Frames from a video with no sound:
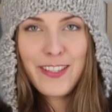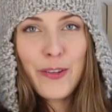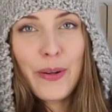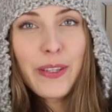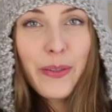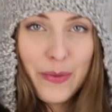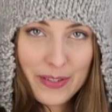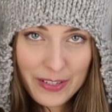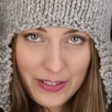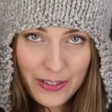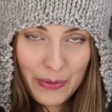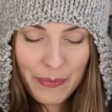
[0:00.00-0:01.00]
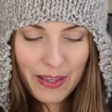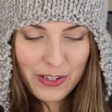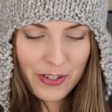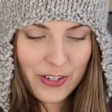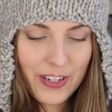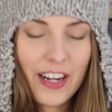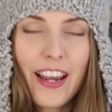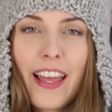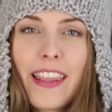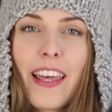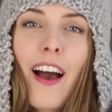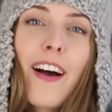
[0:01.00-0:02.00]
So I use it to measure
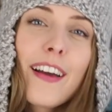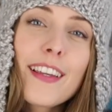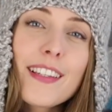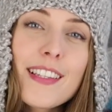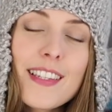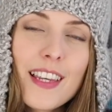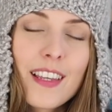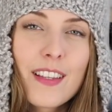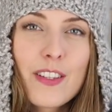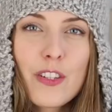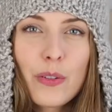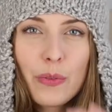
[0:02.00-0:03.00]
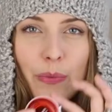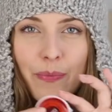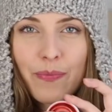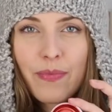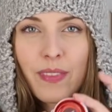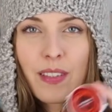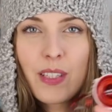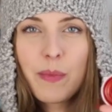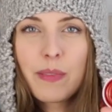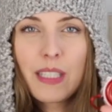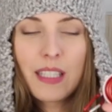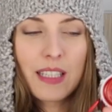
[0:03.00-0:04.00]
the height, so
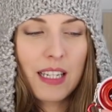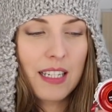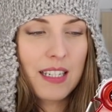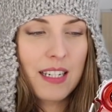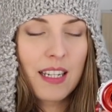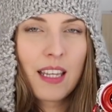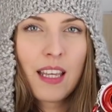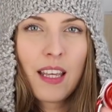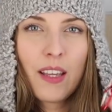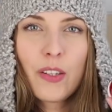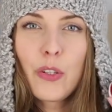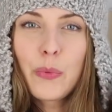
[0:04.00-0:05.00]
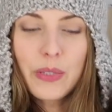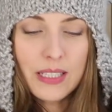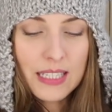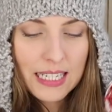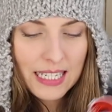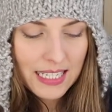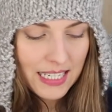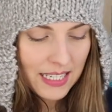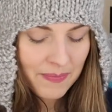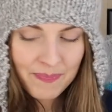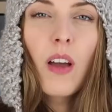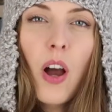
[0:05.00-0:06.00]
something that you will need.
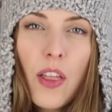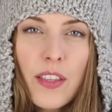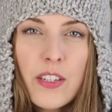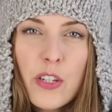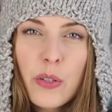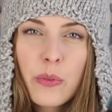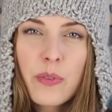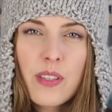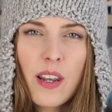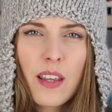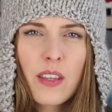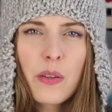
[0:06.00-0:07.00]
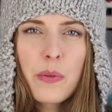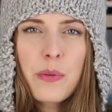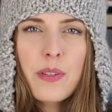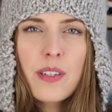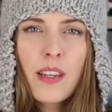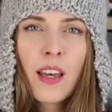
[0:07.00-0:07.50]
Other tools that I use